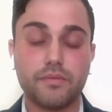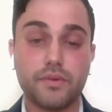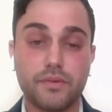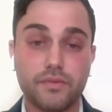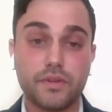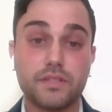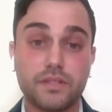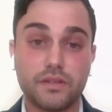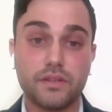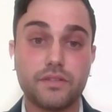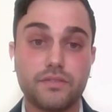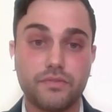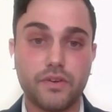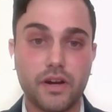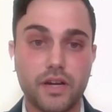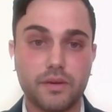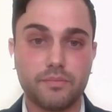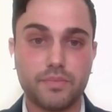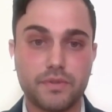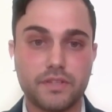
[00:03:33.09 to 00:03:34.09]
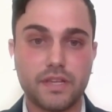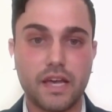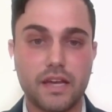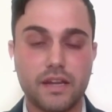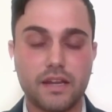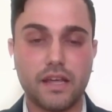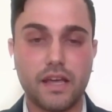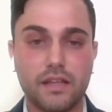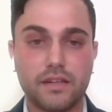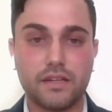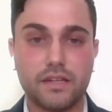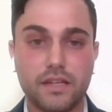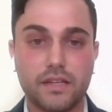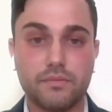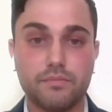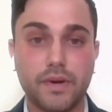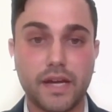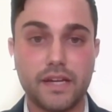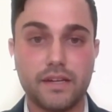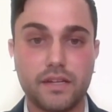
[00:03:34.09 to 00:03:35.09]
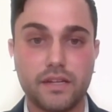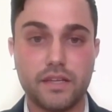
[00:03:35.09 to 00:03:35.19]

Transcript: is very upset, and it might